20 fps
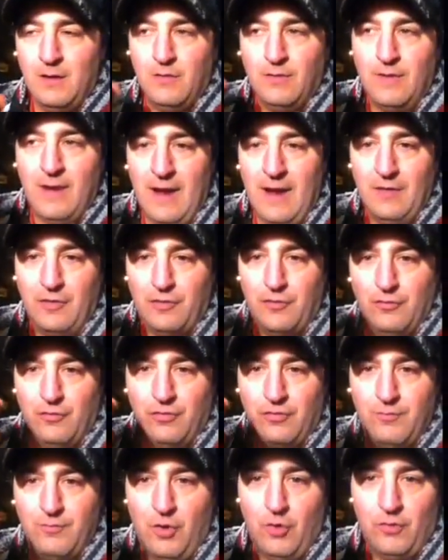You guys
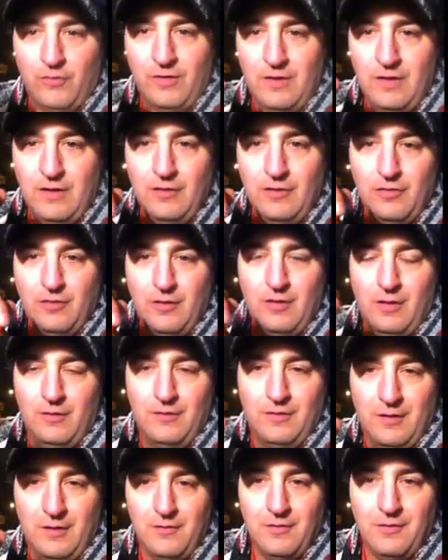who smoke these and
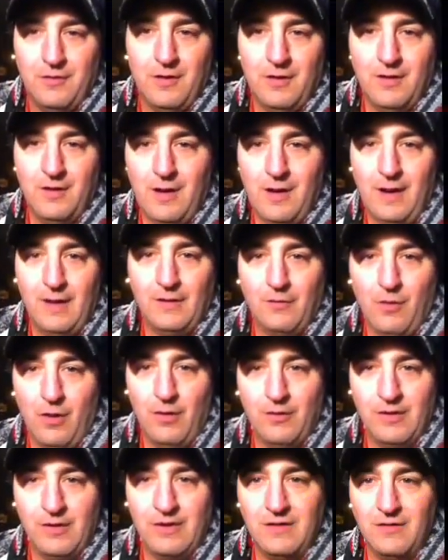all the other high
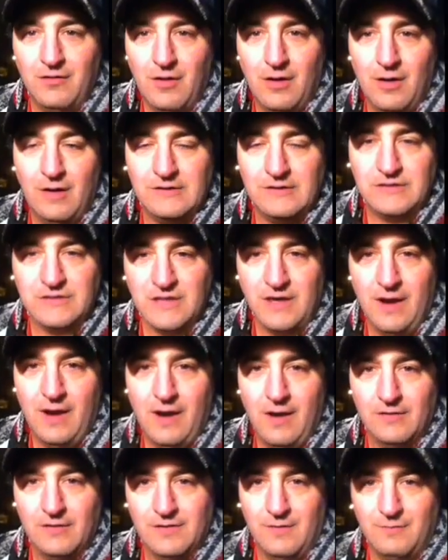quality
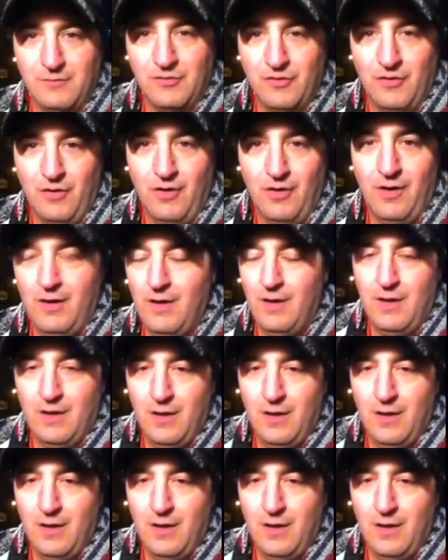cigars, I'm sure